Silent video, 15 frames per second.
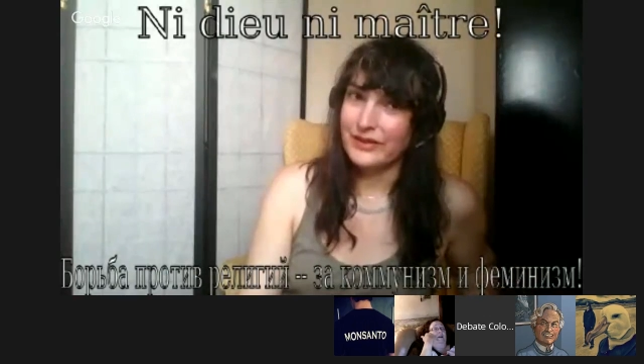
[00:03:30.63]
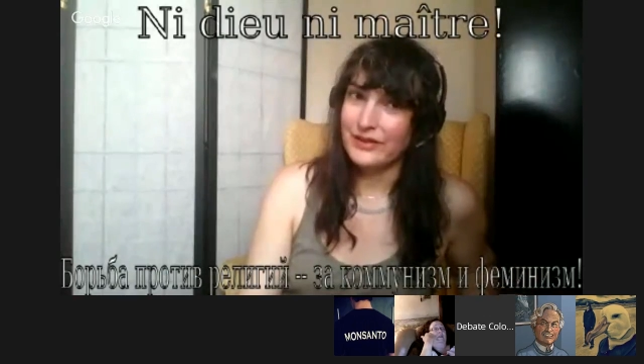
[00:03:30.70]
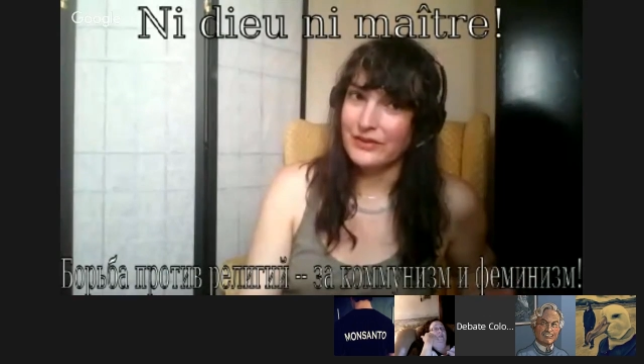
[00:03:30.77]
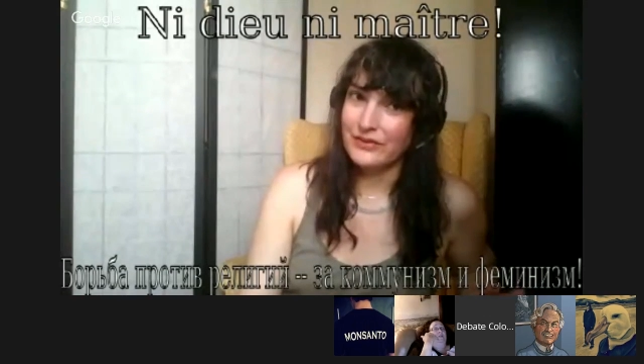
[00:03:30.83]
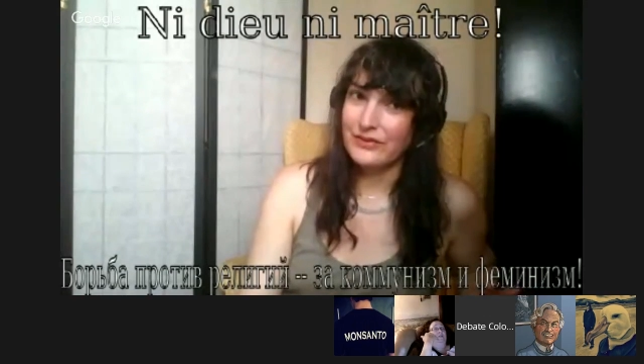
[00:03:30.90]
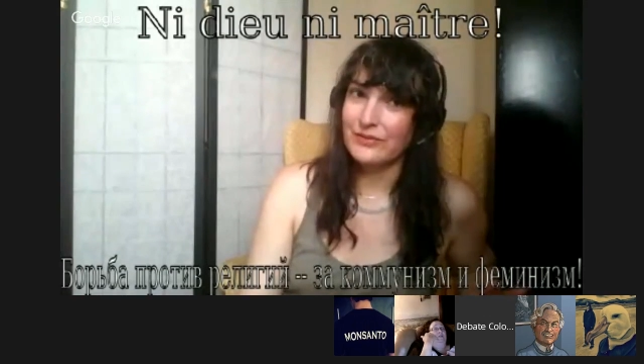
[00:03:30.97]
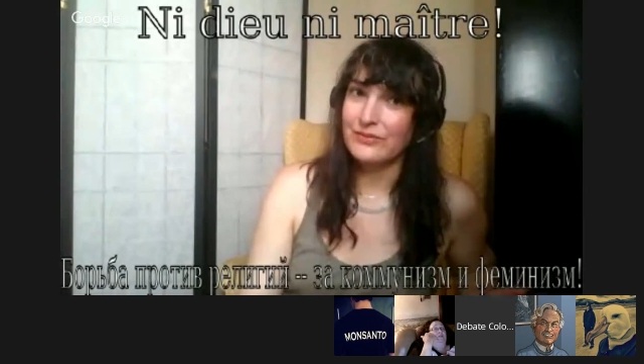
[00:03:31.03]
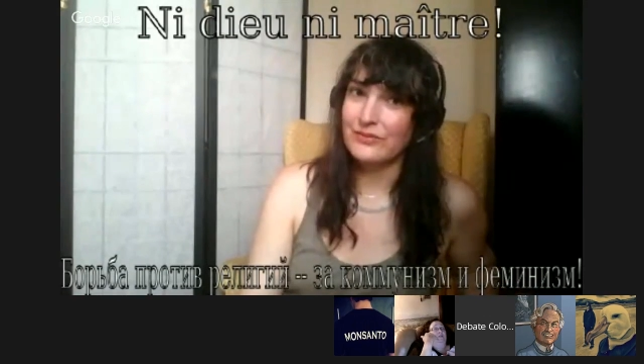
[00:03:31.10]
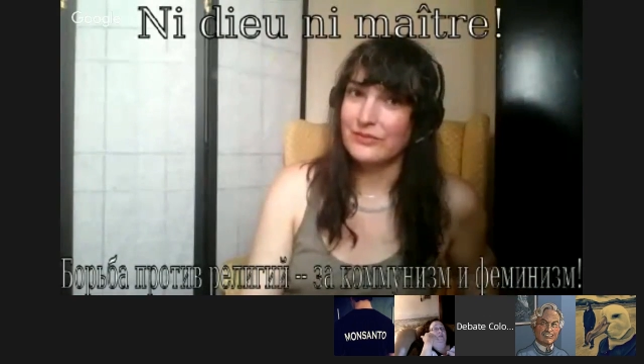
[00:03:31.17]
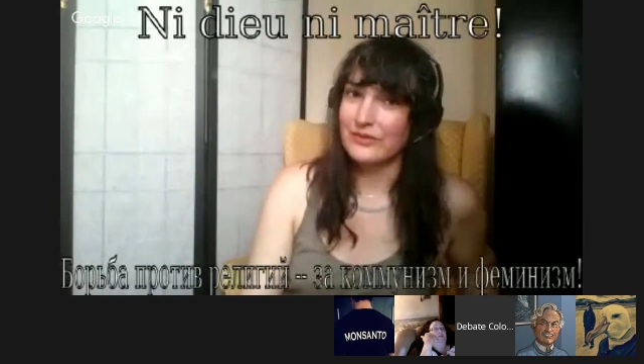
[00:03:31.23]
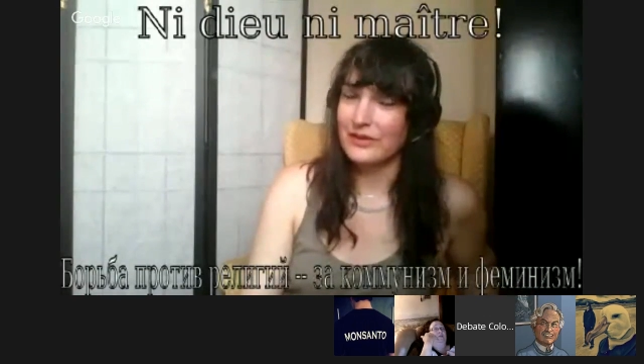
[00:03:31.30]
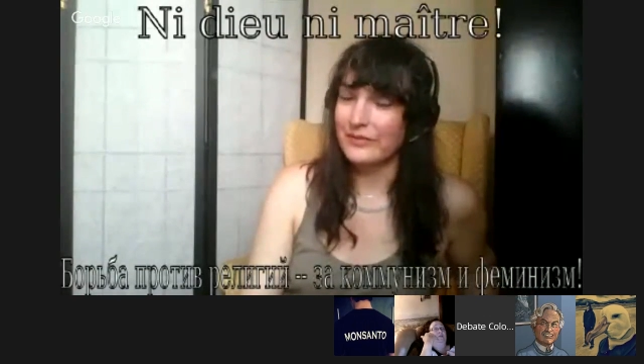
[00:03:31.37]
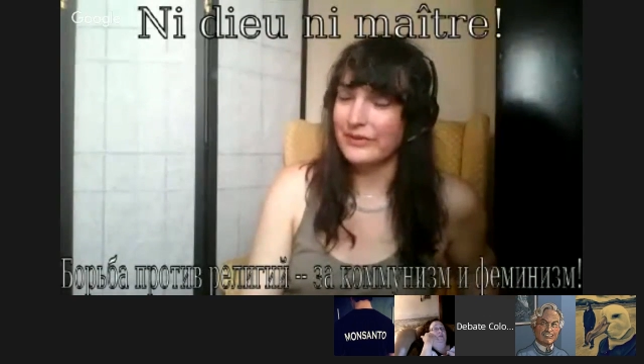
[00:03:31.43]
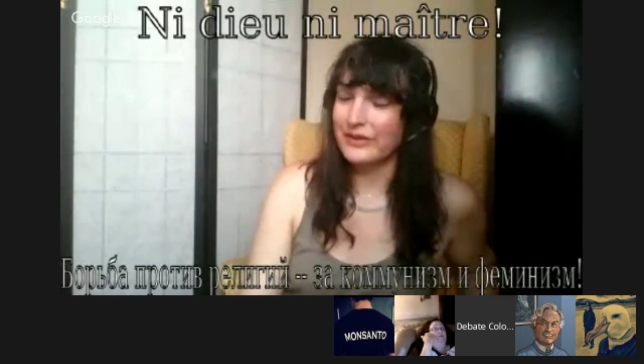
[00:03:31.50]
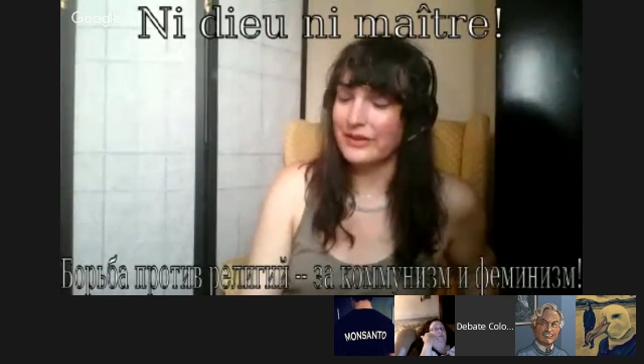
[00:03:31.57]
that
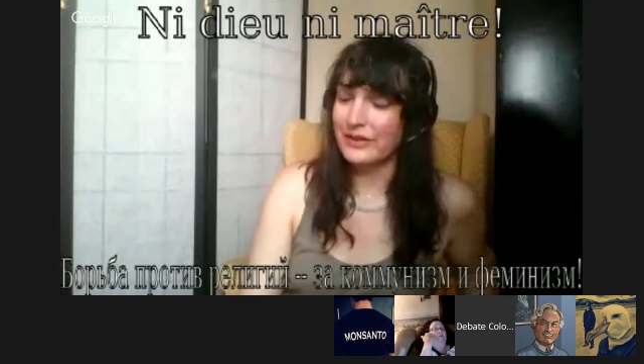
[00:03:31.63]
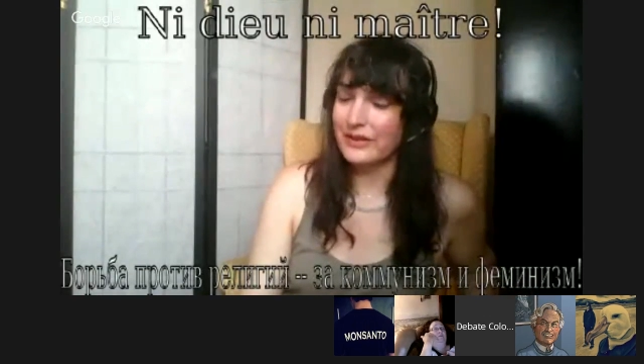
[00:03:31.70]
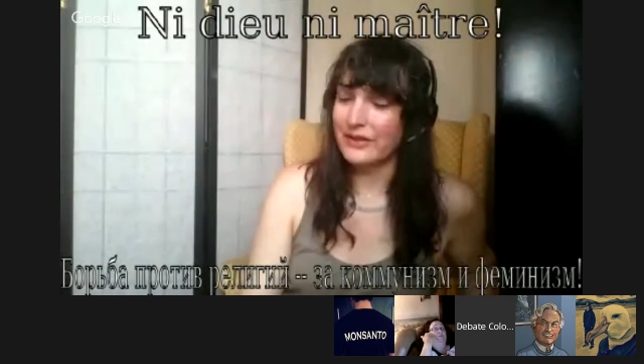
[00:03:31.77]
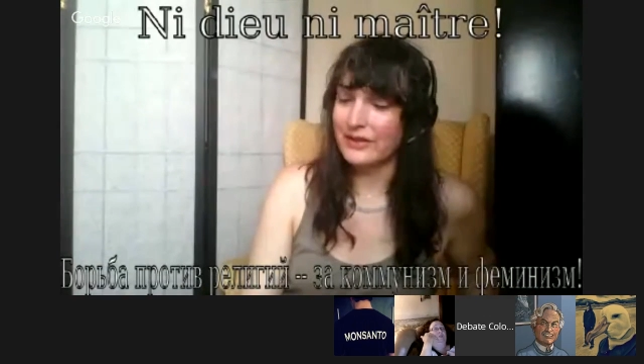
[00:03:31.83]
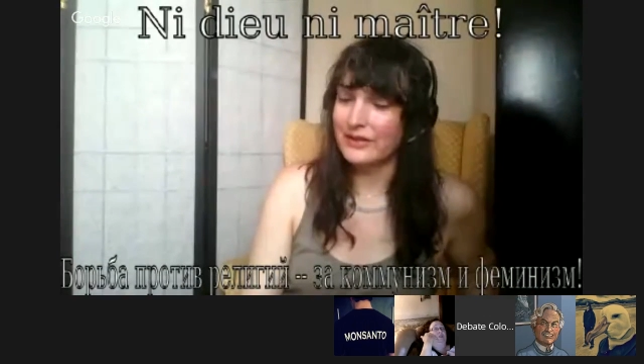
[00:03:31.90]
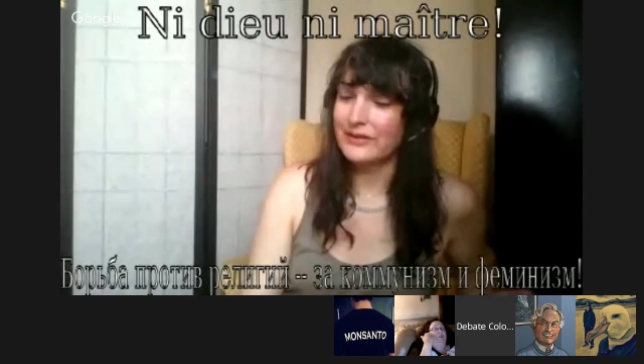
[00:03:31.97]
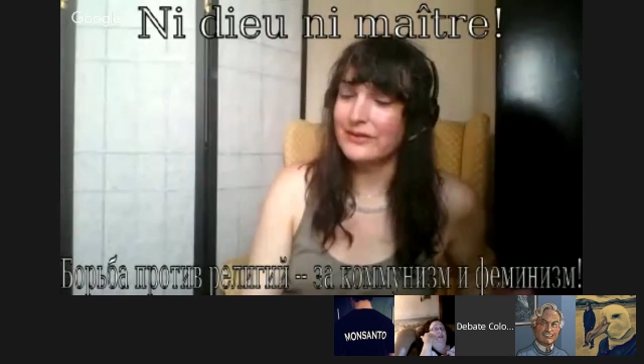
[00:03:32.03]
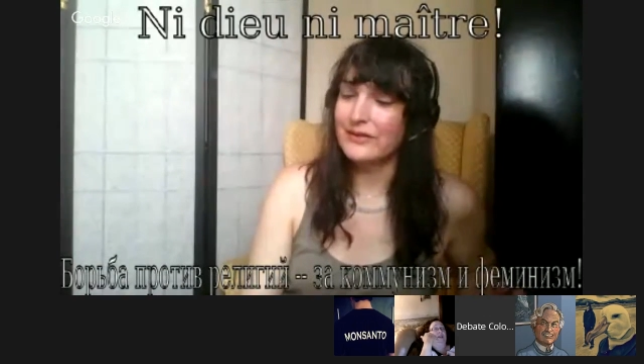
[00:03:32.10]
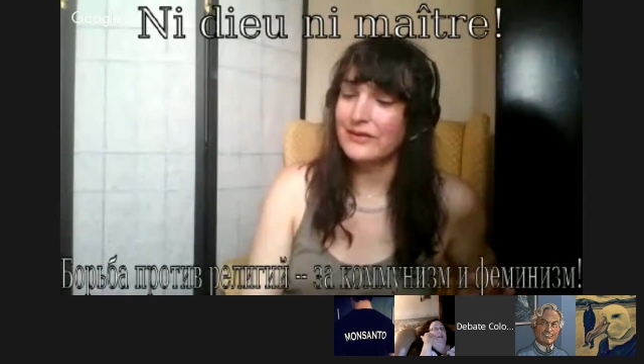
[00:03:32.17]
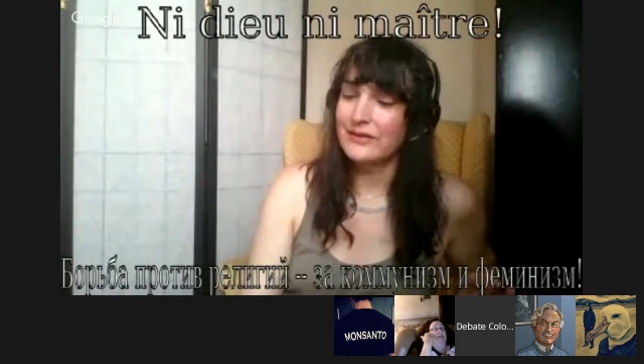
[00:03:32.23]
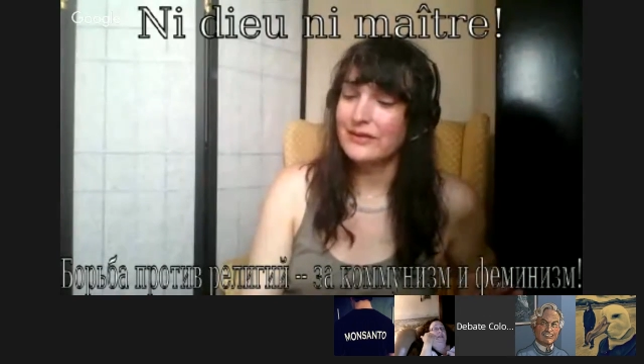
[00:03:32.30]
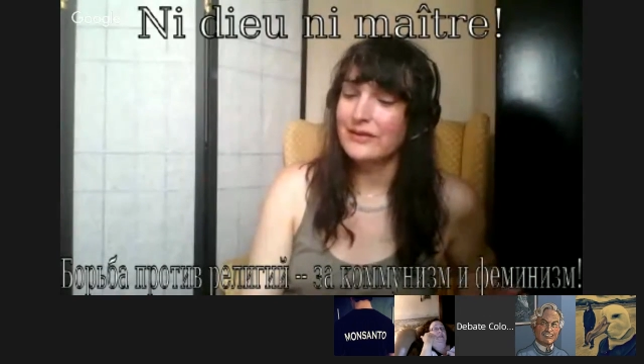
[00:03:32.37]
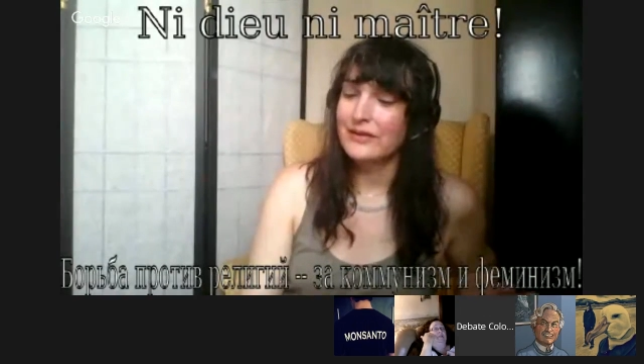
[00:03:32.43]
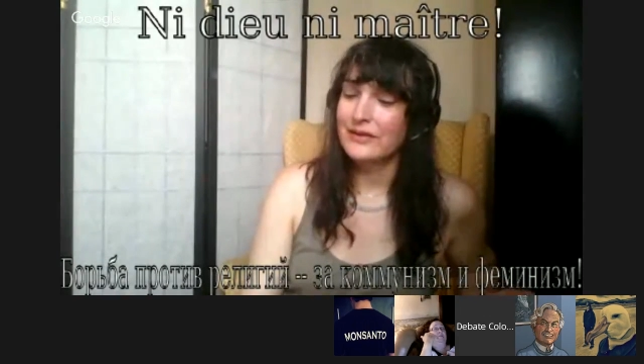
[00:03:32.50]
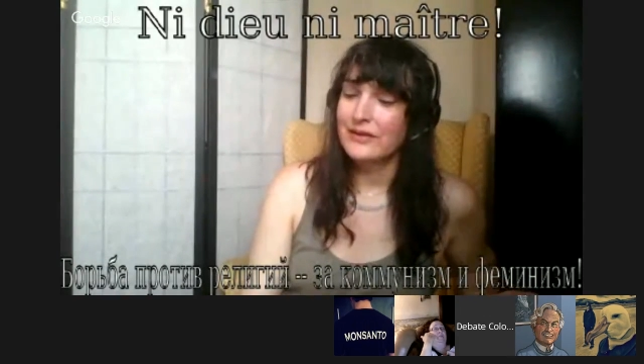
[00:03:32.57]
supernatural
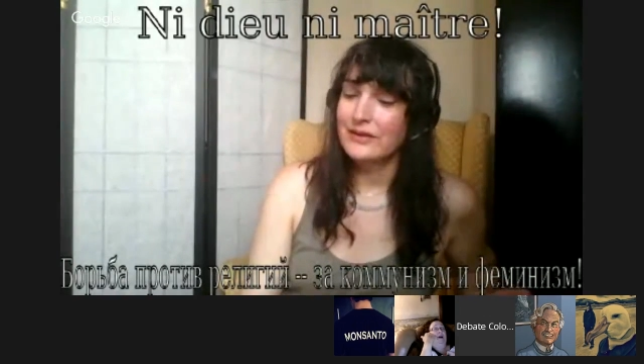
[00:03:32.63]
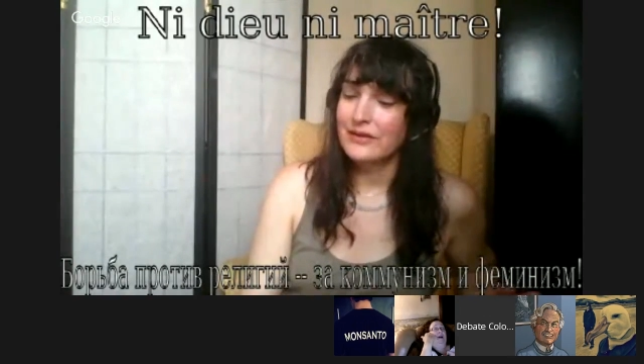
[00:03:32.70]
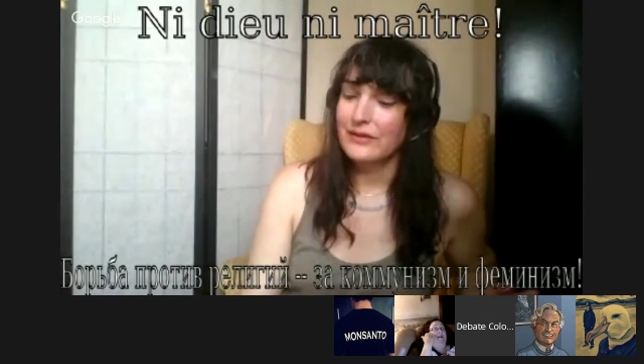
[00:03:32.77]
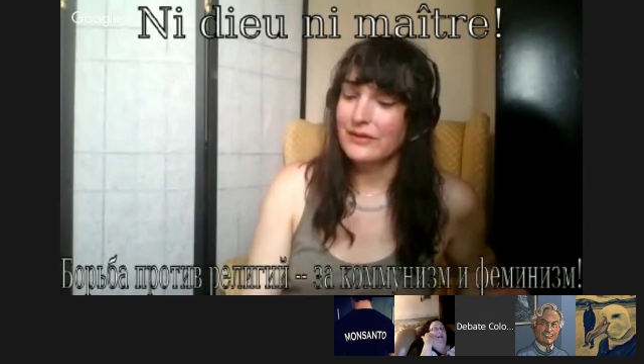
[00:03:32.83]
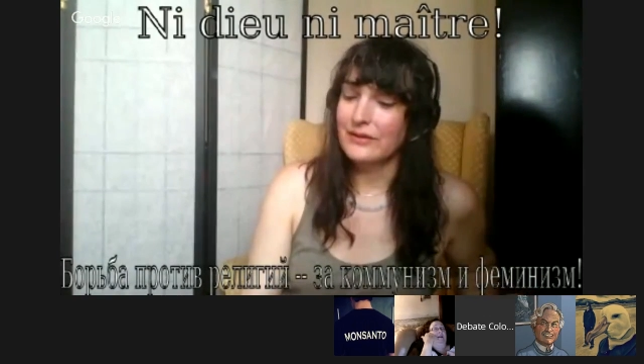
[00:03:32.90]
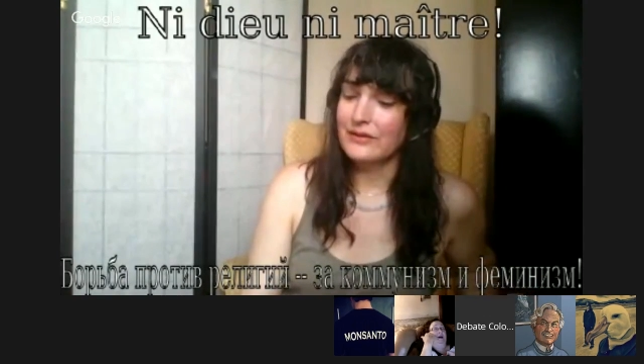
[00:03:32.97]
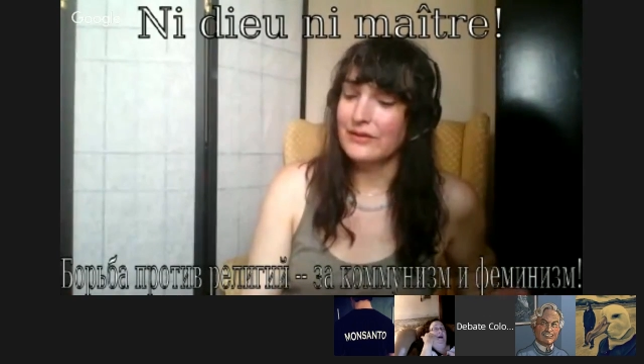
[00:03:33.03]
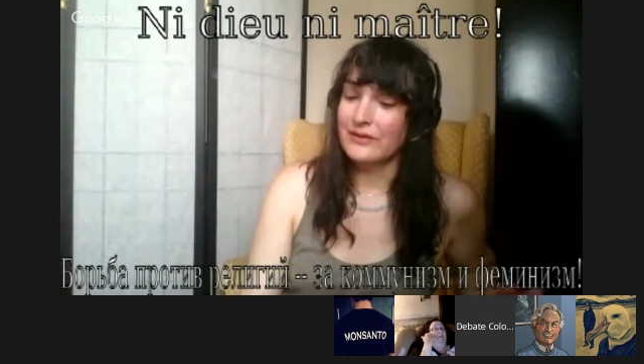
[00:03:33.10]
cause because